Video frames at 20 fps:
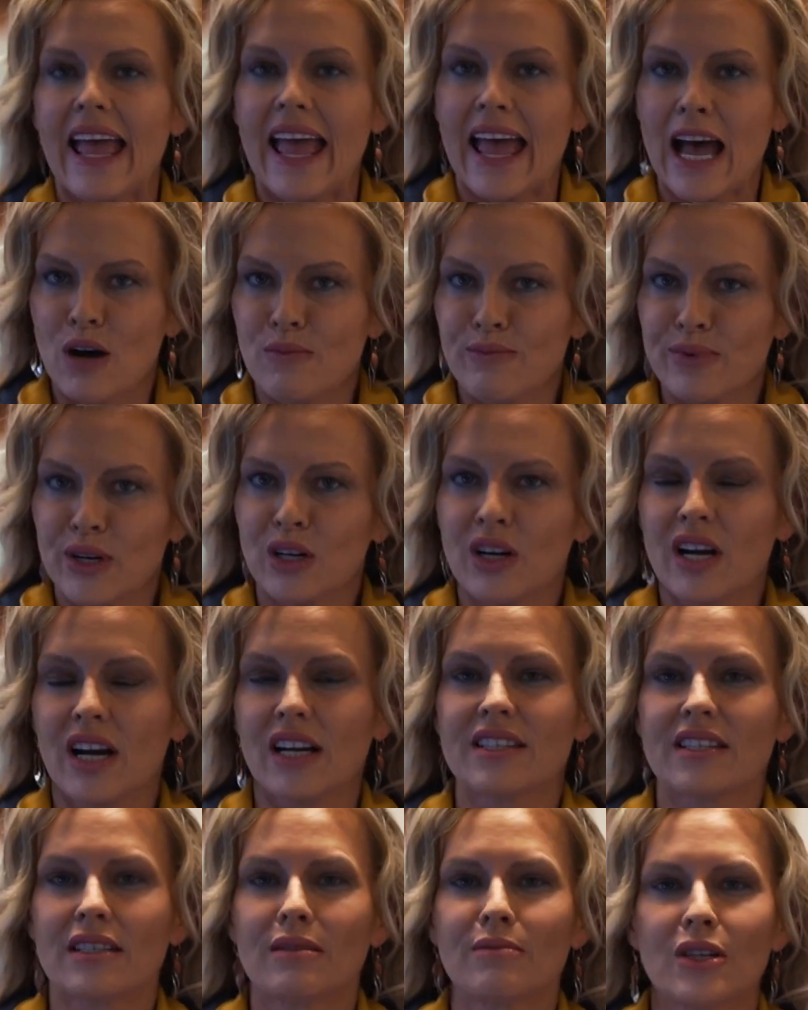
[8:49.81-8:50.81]
help your
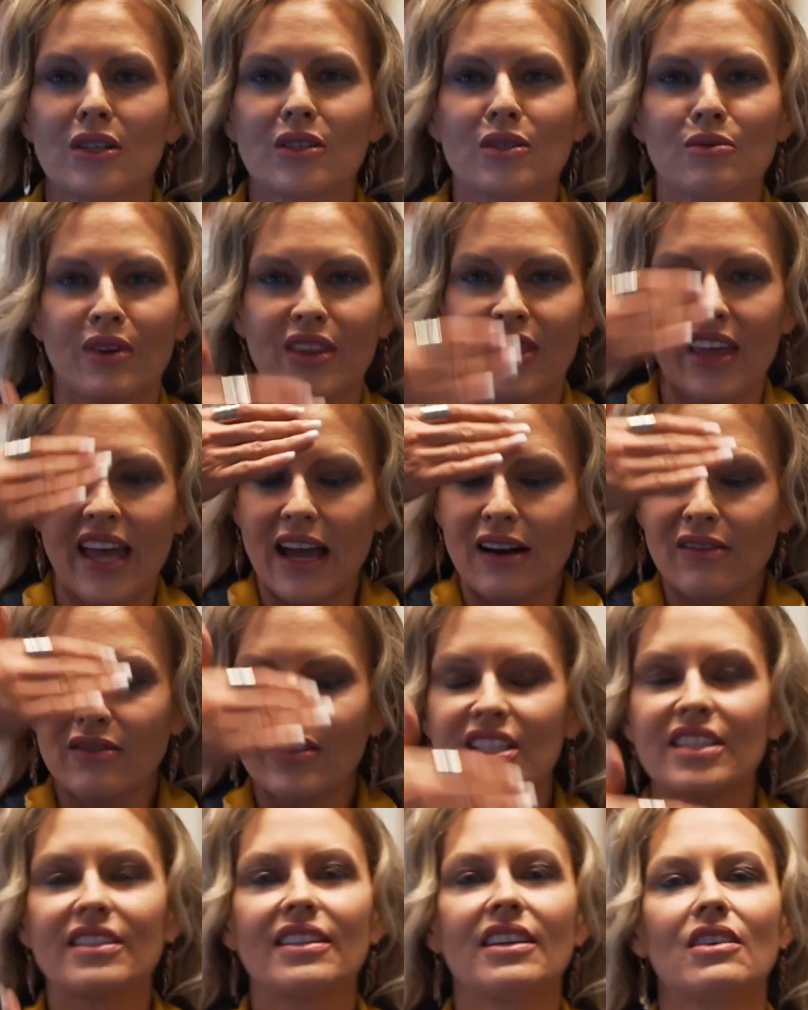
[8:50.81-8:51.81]
customers with
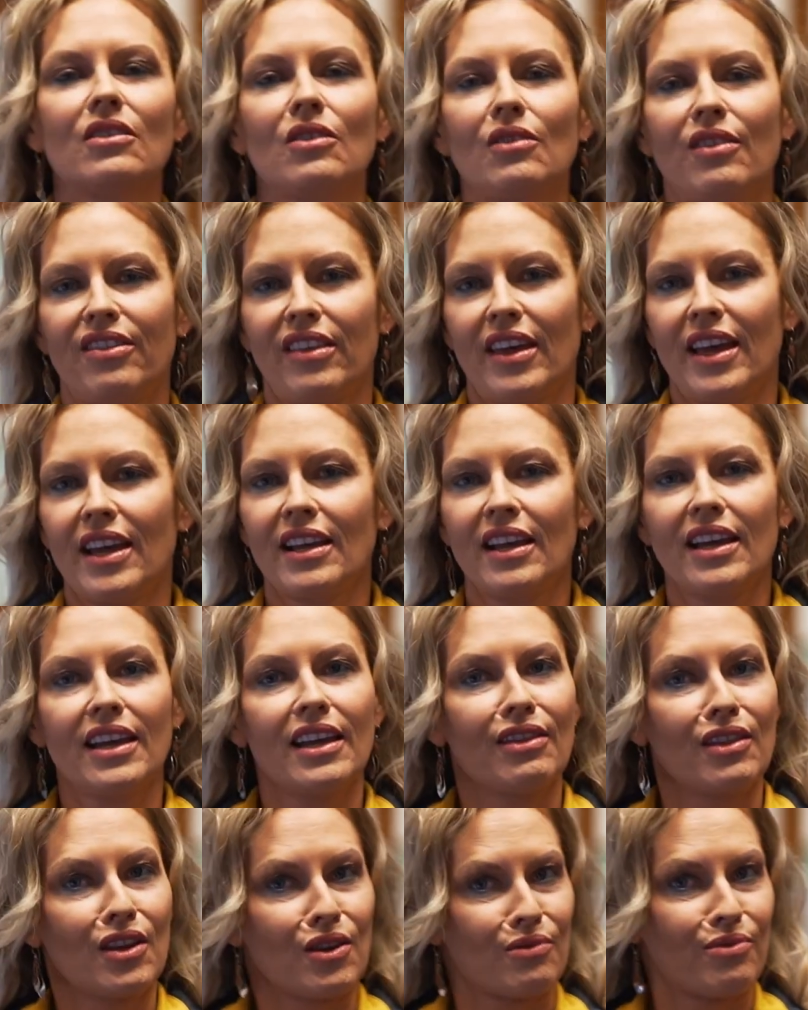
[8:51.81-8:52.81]
every single thing
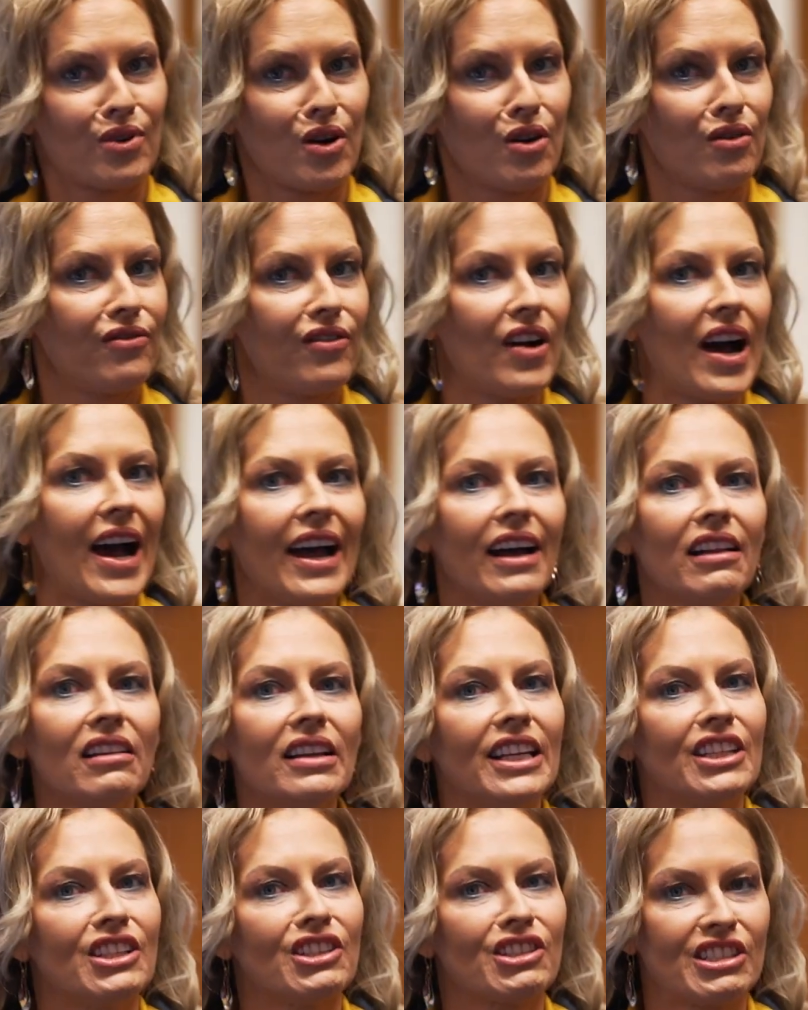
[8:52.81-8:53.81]
in their profile
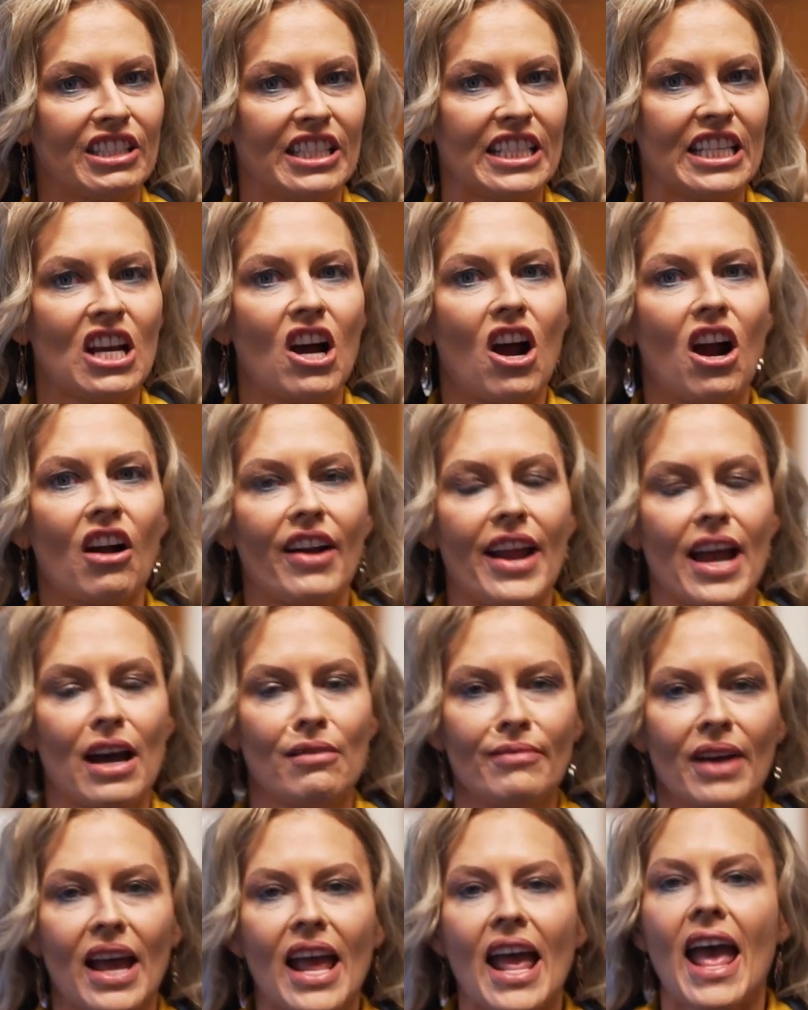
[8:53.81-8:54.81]
in your
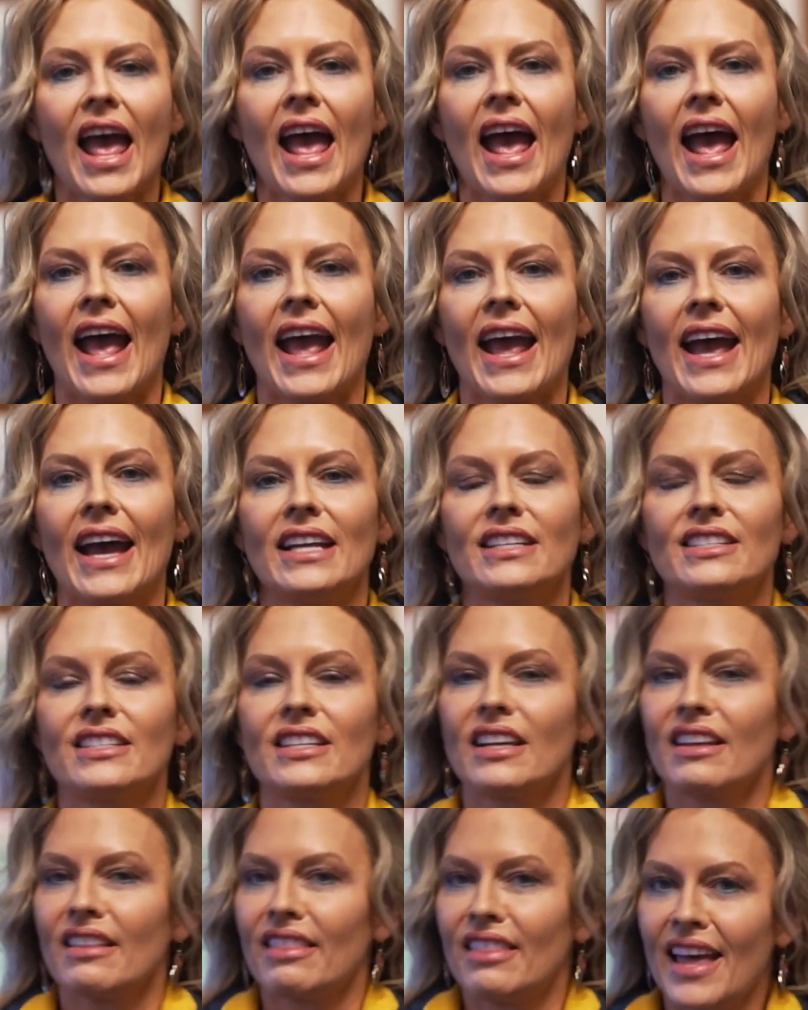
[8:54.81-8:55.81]
CRM,
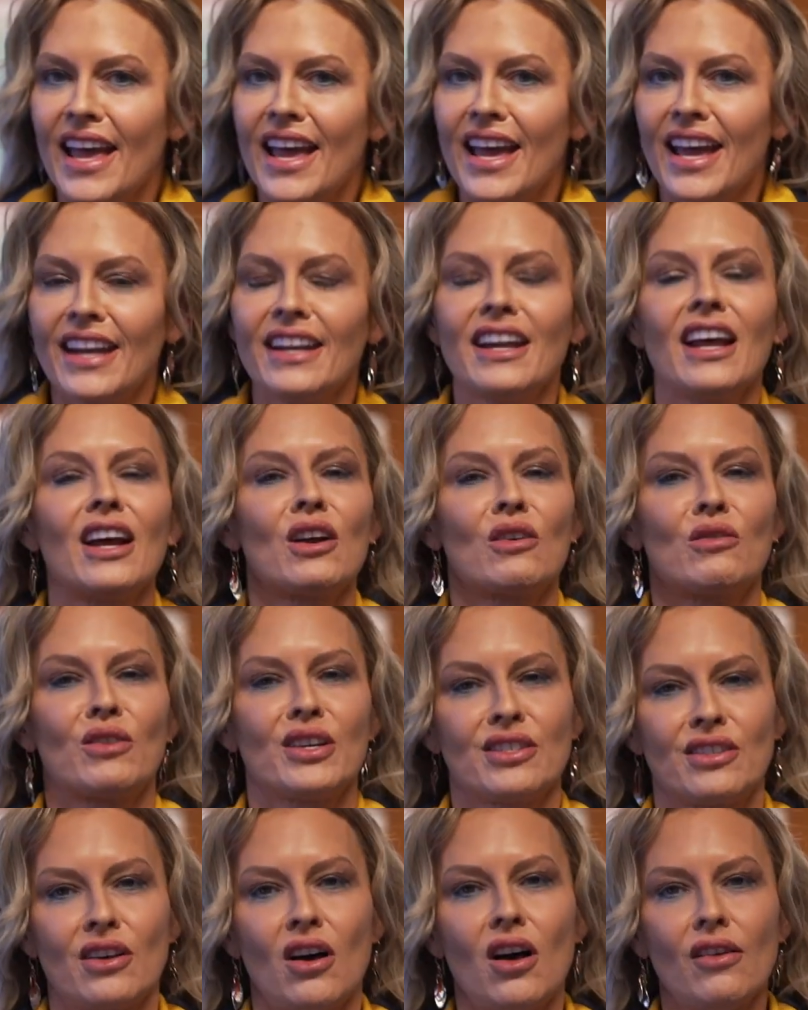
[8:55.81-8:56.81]
and then
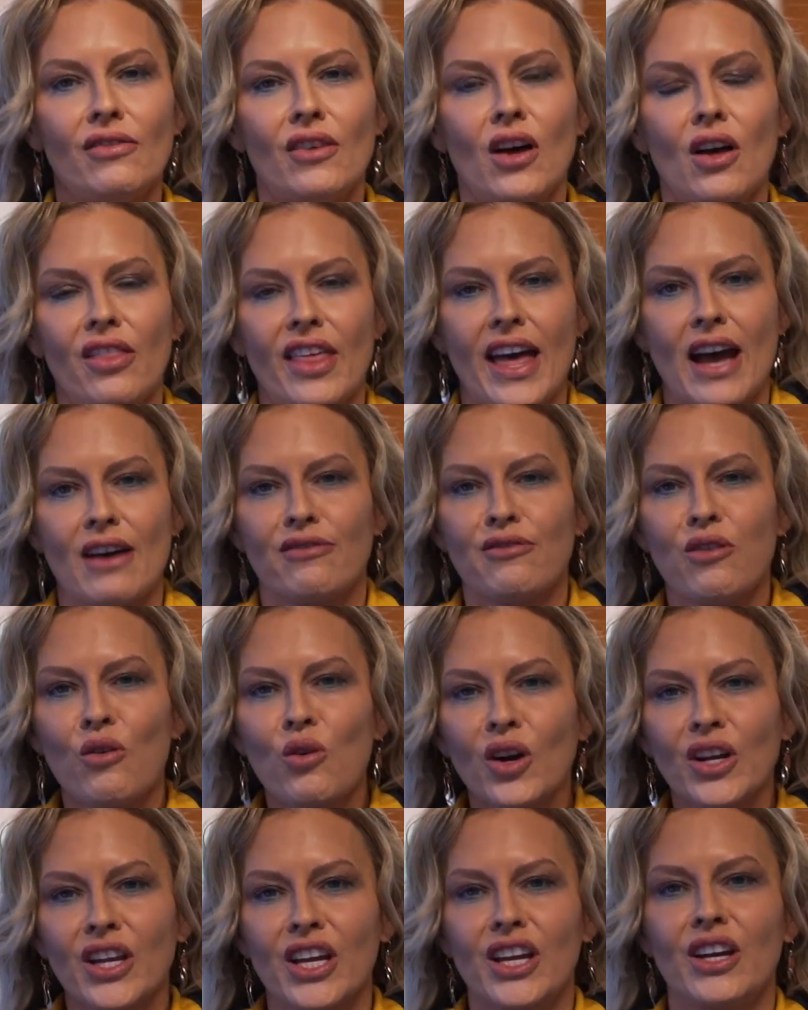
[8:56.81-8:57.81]
resolve all that
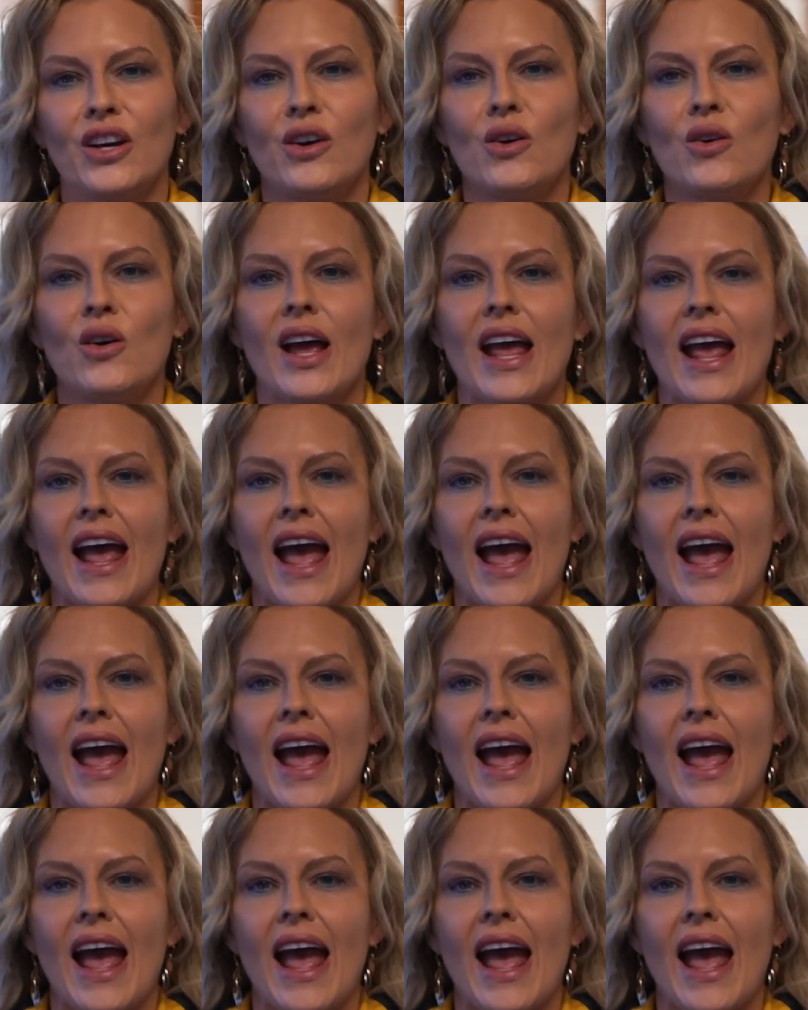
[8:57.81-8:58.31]
for you?